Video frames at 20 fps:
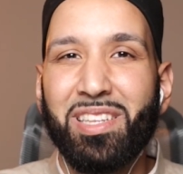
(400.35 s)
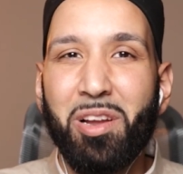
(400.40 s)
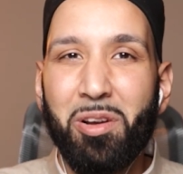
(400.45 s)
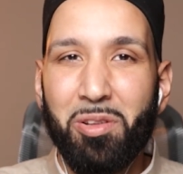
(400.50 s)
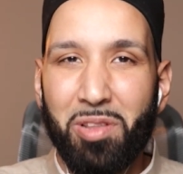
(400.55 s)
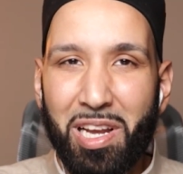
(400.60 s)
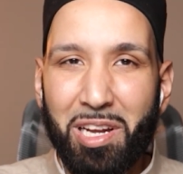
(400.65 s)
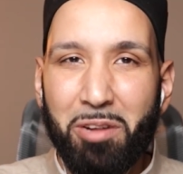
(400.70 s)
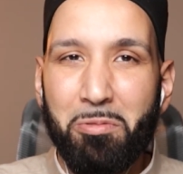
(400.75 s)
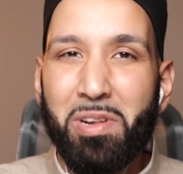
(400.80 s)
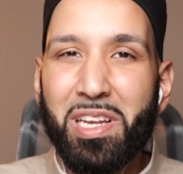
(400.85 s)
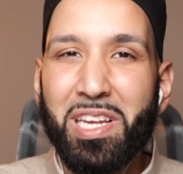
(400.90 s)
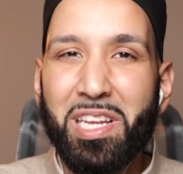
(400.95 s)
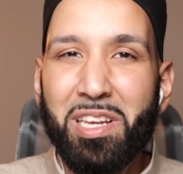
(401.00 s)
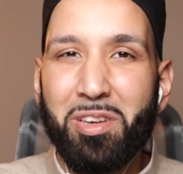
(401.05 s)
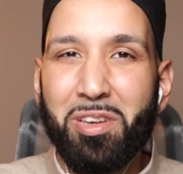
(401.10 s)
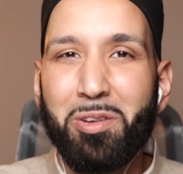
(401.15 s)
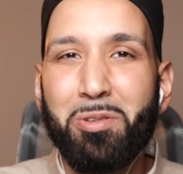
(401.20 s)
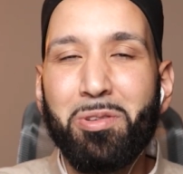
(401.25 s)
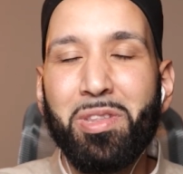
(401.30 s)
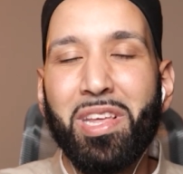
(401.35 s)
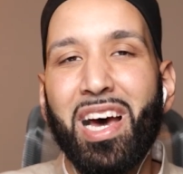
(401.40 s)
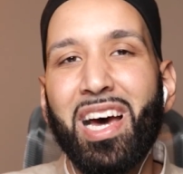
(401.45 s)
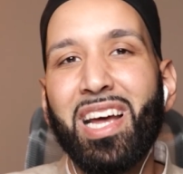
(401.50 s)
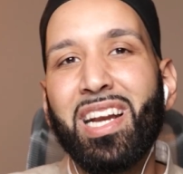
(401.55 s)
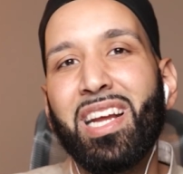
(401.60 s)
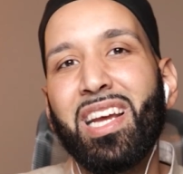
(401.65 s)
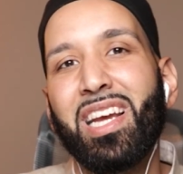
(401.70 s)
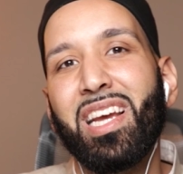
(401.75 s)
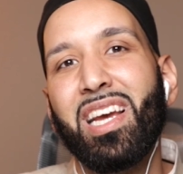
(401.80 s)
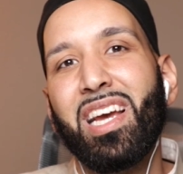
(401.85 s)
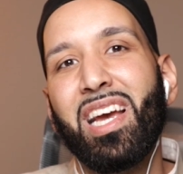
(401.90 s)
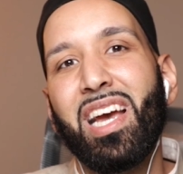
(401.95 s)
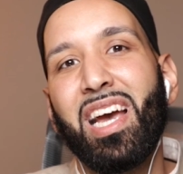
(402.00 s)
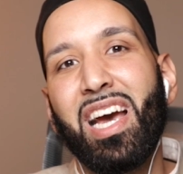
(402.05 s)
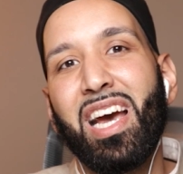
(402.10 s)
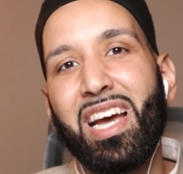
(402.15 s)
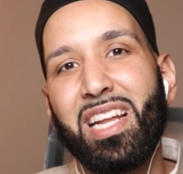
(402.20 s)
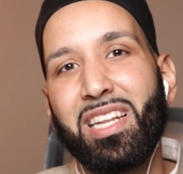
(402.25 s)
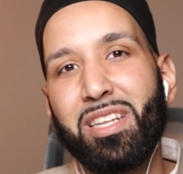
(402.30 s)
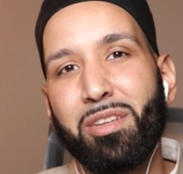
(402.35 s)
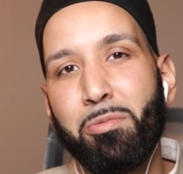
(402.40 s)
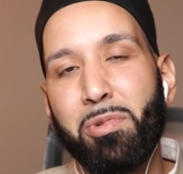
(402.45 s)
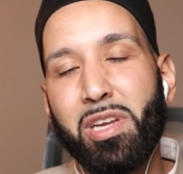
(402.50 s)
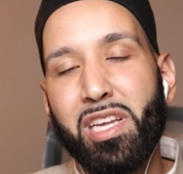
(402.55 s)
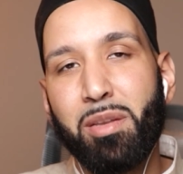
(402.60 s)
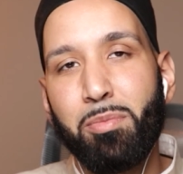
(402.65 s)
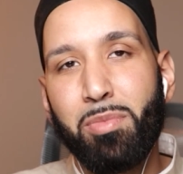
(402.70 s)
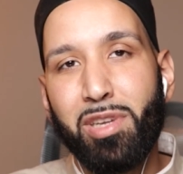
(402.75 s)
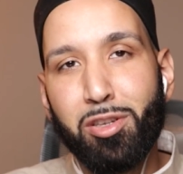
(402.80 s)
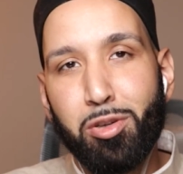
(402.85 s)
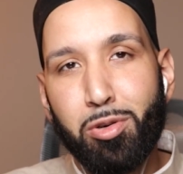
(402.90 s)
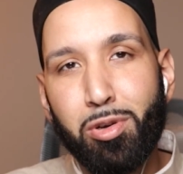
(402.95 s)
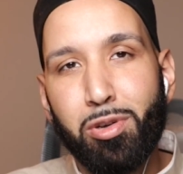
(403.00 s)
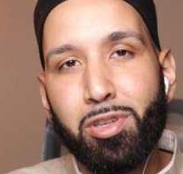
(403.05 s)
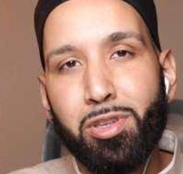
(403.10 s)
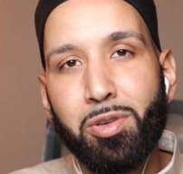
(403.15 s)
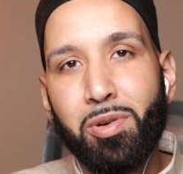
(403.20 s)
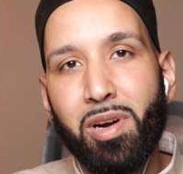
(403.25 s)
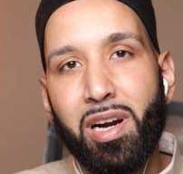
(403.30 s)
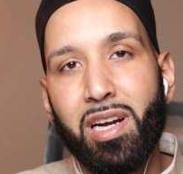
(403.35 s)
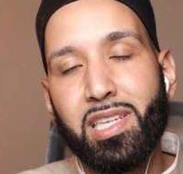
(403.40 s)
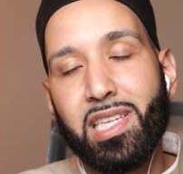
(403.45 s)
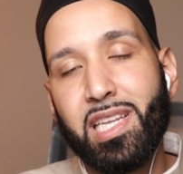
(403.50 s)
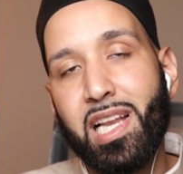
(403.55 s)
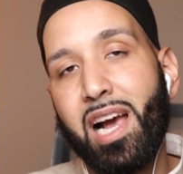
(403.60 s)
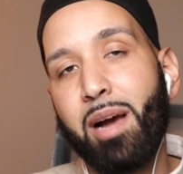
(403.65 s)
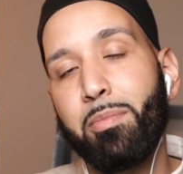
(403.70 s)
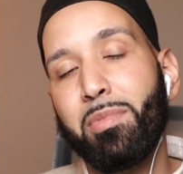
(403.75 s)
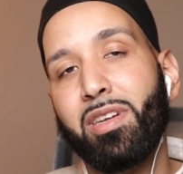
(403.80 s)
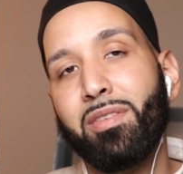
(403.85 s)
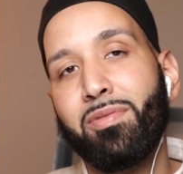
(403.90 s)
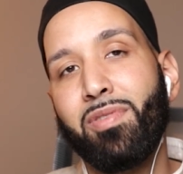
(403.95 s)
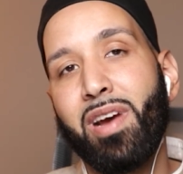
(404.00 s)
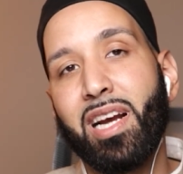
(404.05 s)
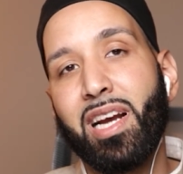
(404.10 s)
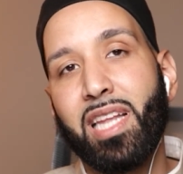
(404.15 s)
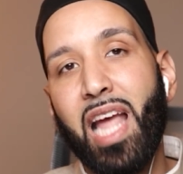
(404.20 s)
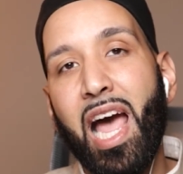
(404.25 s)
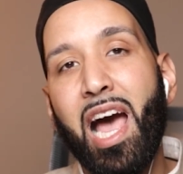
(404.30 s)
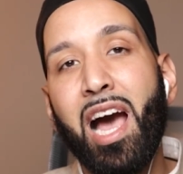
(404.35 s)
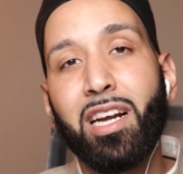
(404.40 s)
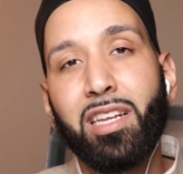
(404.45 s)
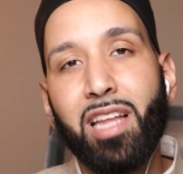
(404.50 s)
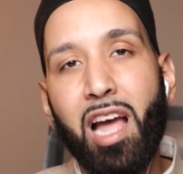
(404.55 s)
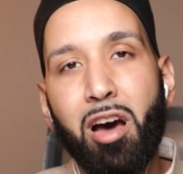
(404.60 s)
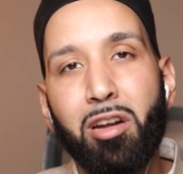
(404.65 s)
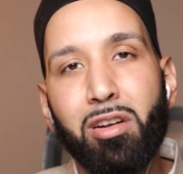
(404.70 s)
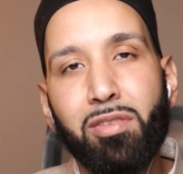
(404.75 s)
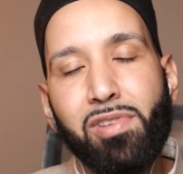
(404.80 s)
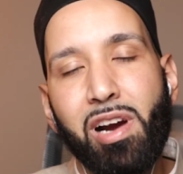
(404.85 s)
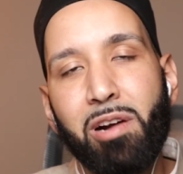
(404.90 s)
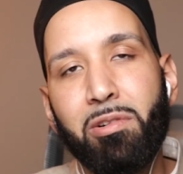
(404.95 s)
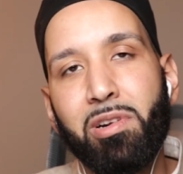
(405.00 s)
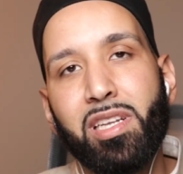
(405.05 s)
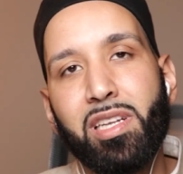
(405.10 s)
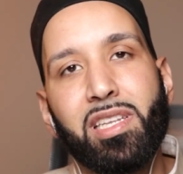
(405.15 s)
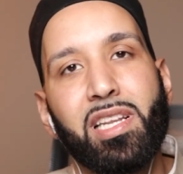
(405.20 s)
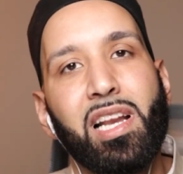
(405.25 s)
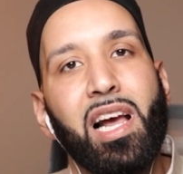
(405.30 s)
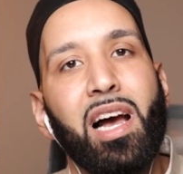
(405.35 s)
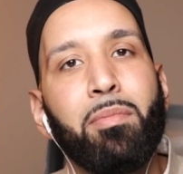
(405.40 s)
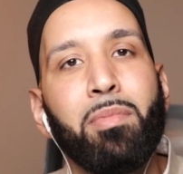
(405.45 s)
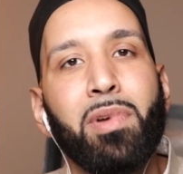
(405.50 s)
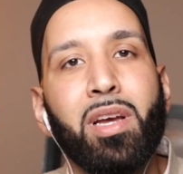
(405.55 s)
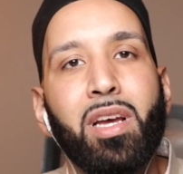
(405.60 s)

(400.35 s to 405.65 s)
No, like, we can do that, and we can be true to our Islam, and in fact, act out of our Islam.